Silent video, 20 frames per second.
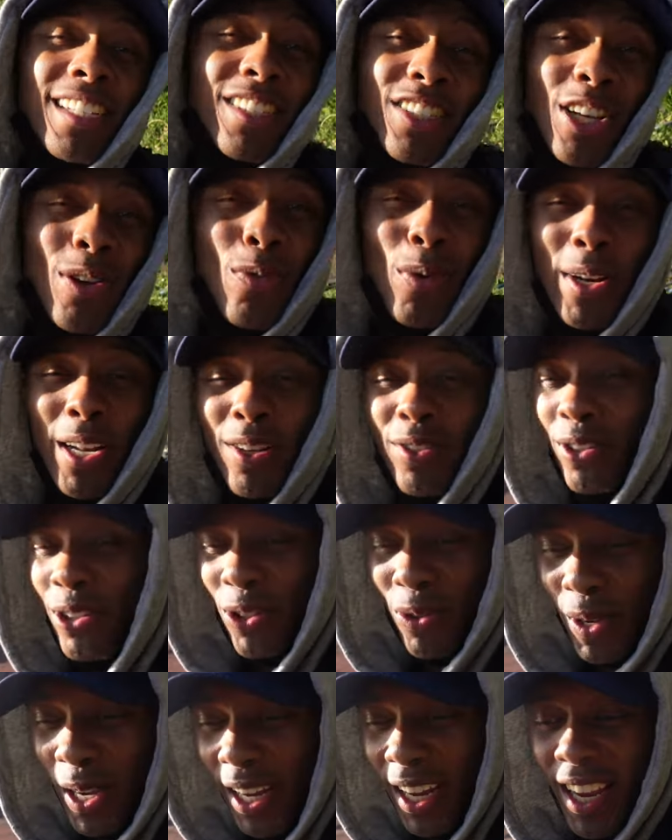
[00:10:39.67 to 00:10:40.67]
in someone
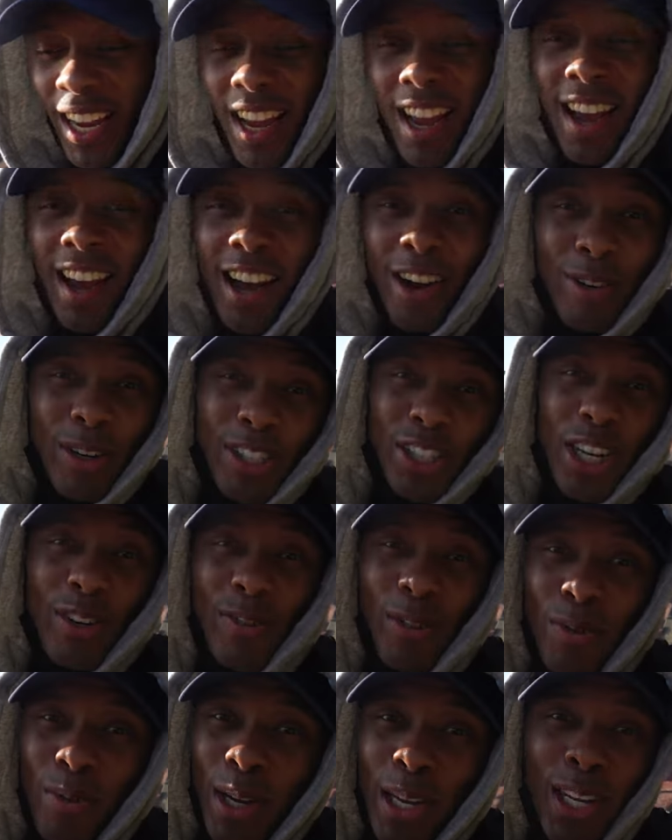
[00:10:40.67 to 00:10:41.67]
else's way,
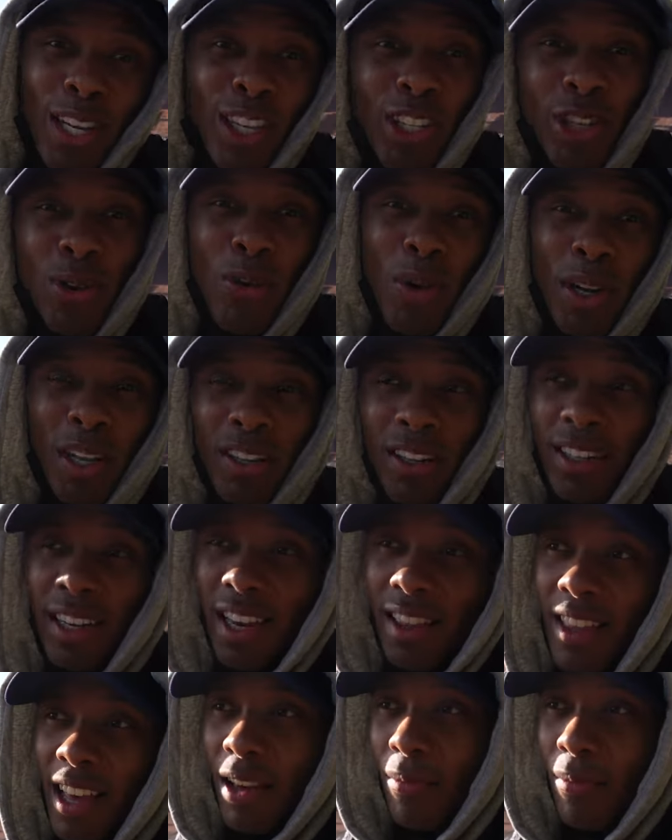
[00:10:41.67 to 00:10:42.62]
whichever way you want to look at